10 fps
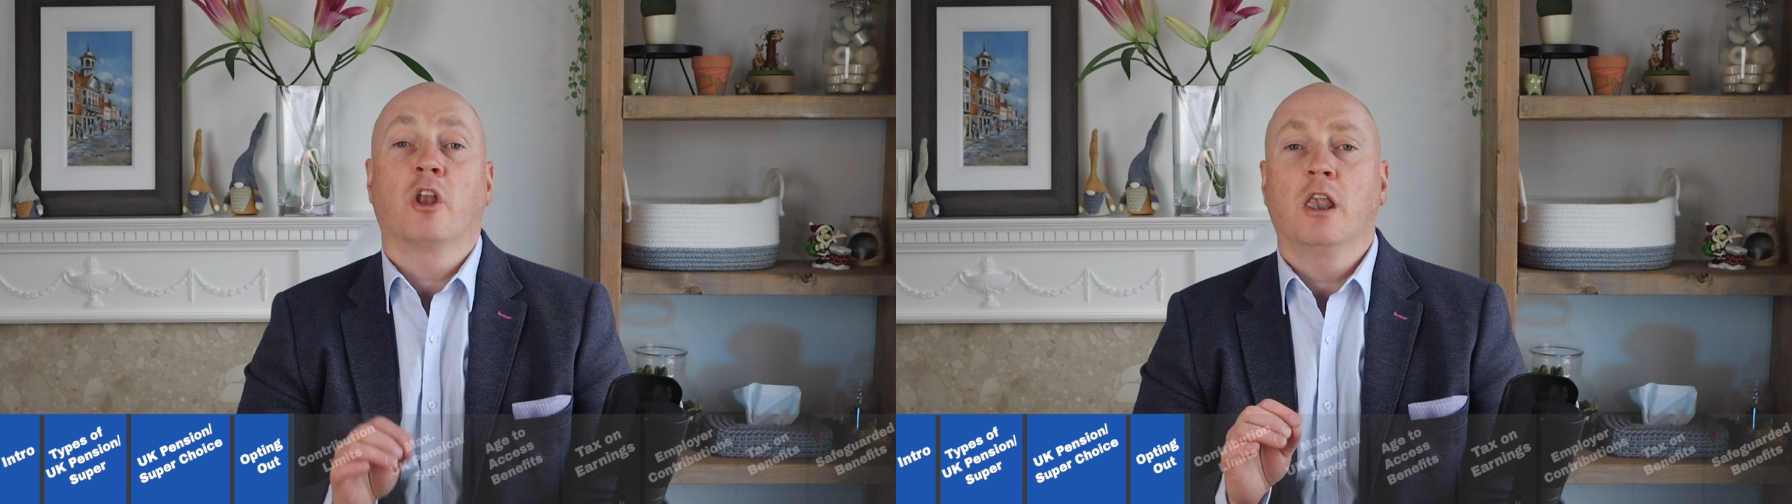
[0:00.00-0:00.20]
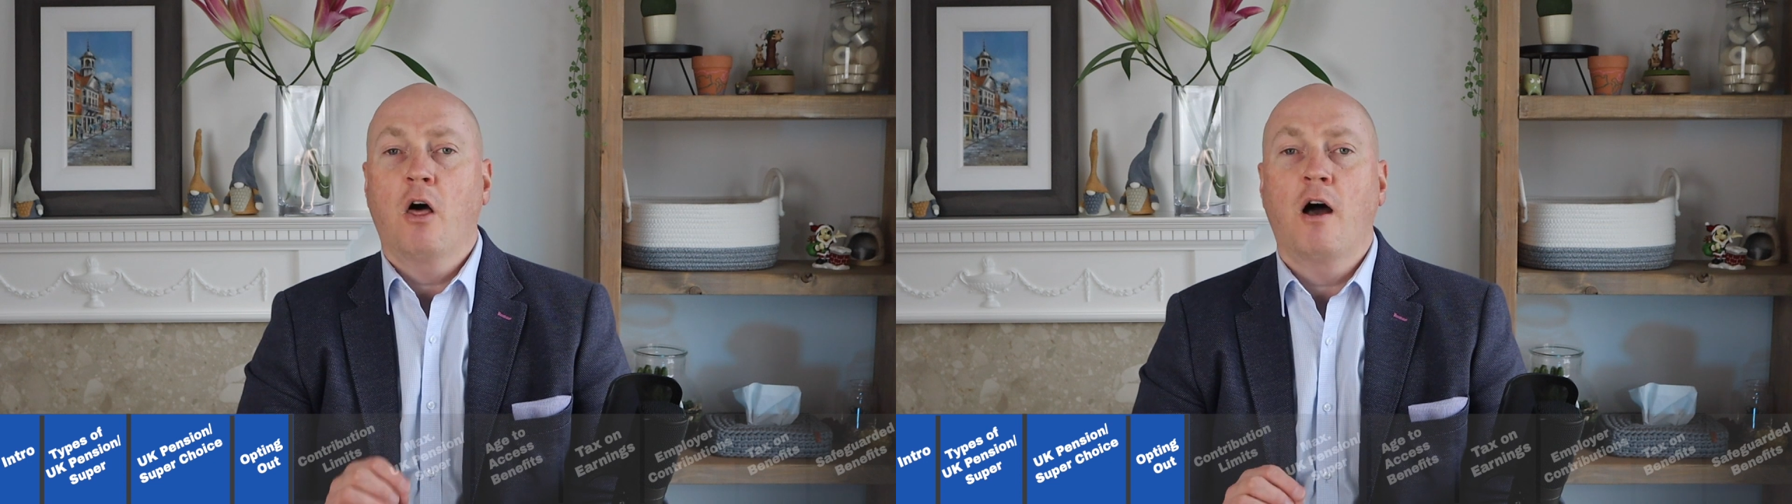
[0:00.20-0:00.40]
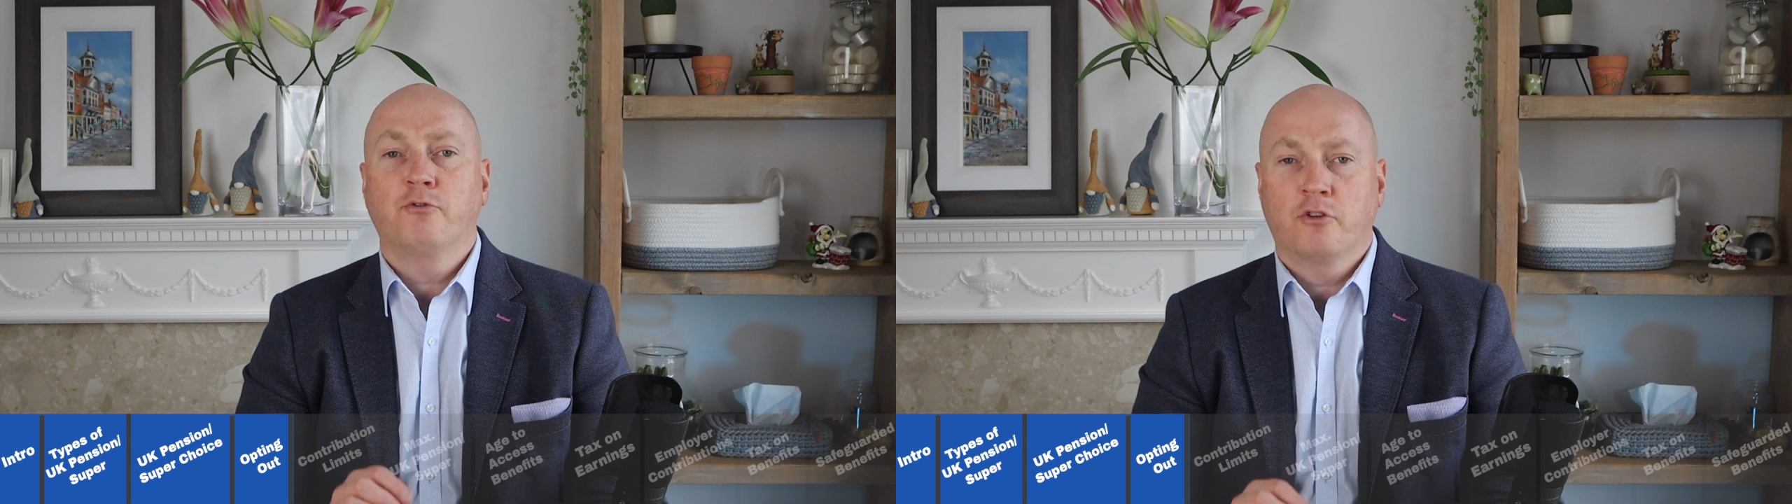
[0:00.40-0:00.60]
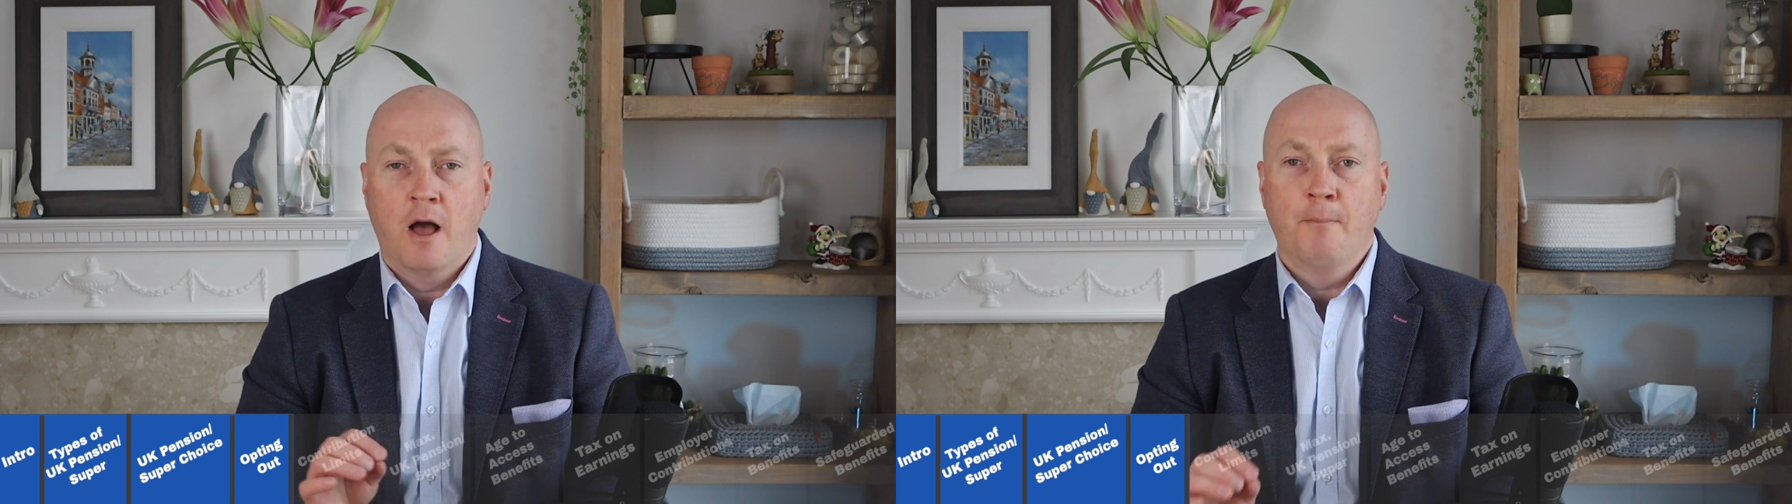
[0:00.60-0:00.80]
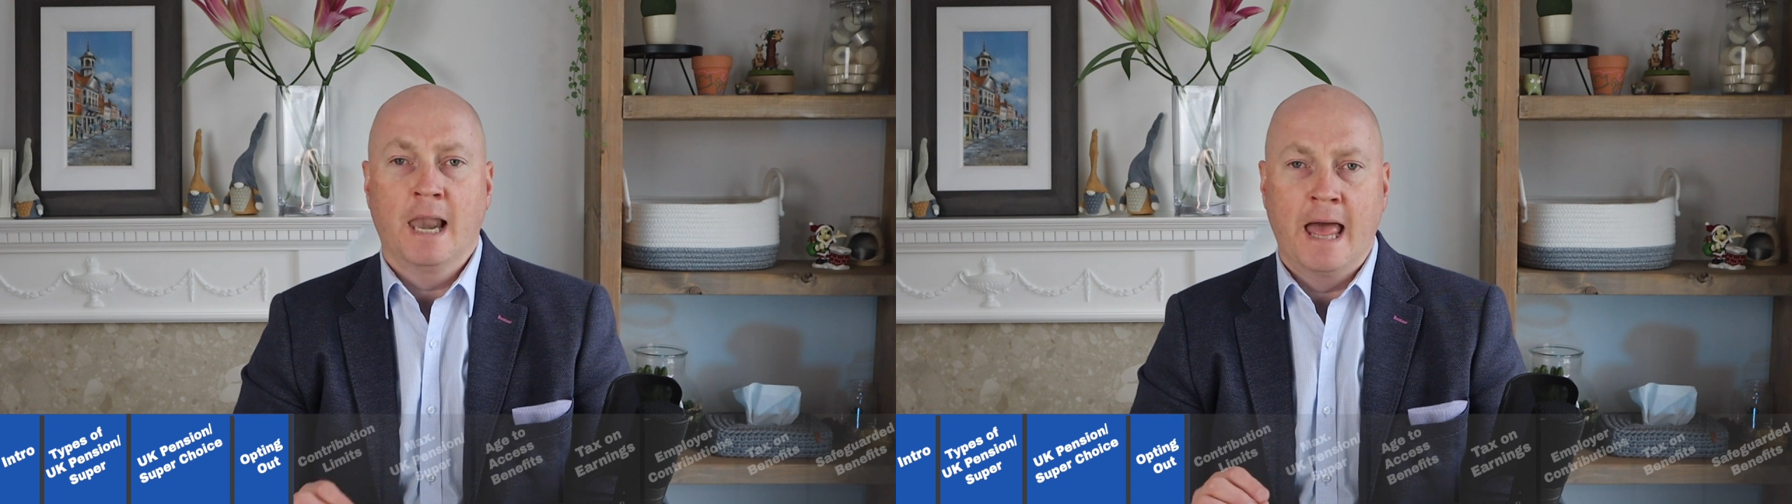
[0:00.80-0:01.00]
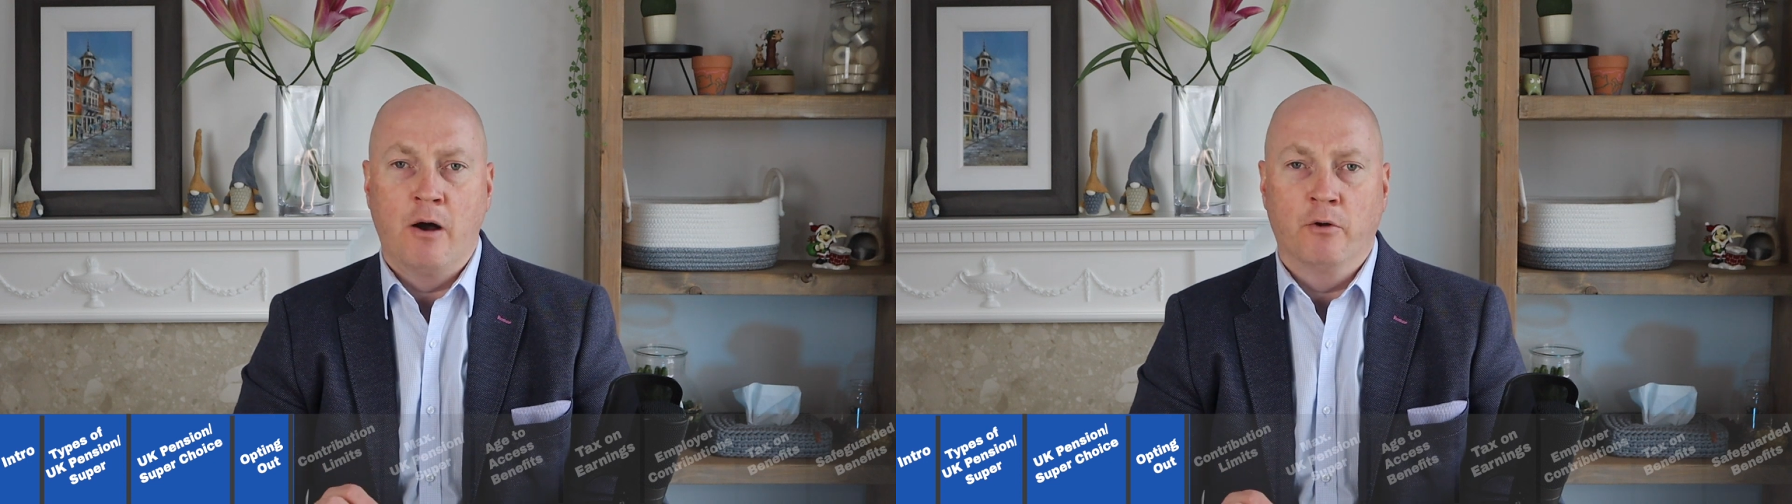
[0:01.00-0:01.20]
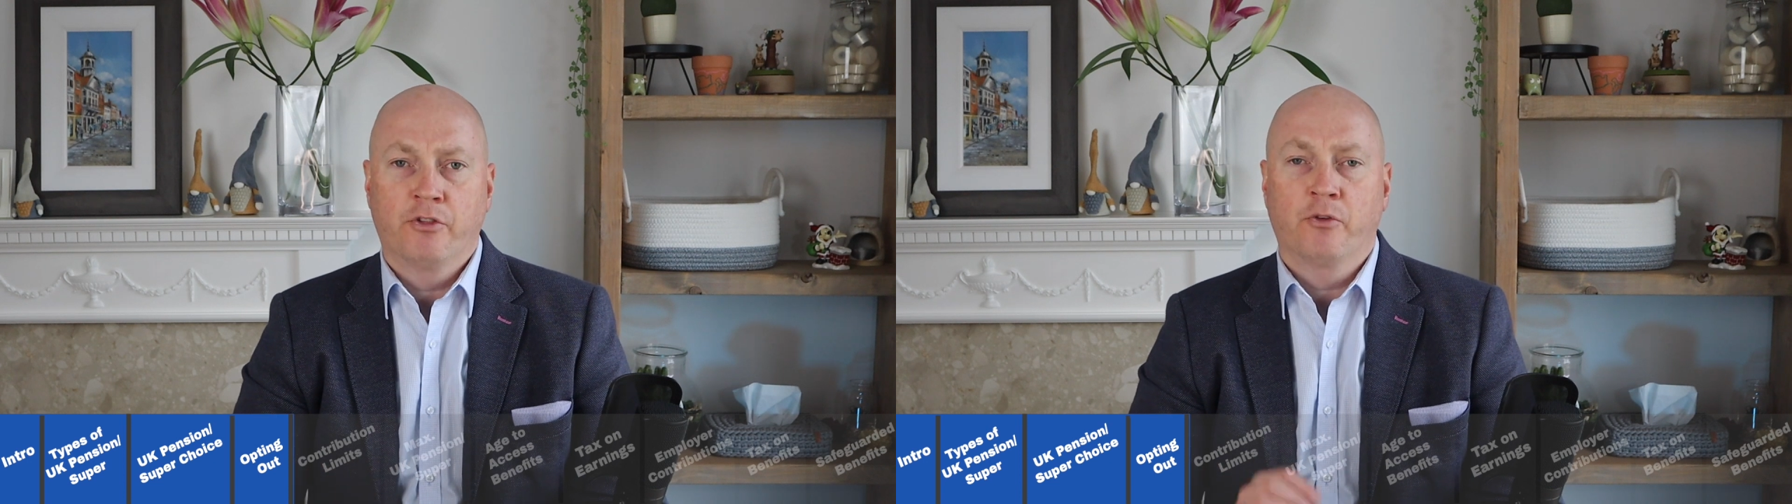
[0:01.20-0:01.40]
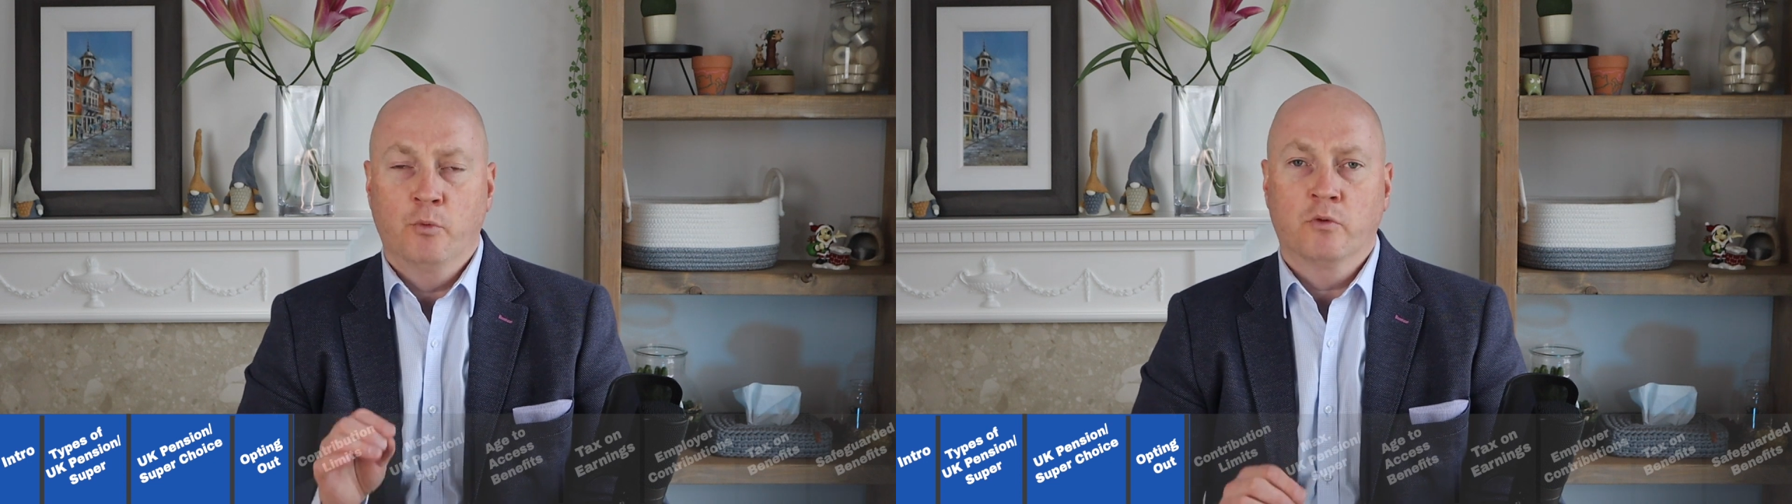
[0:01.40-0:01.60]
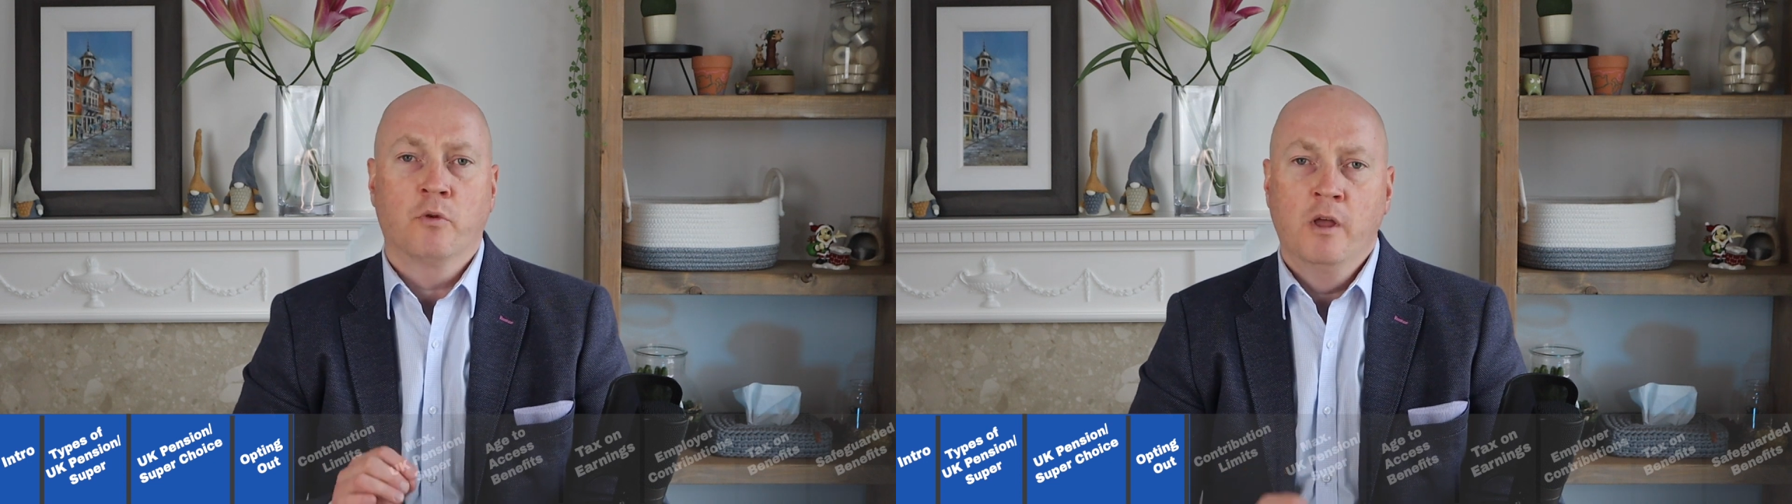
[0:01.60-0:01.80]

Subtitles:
a lifetime allowance, and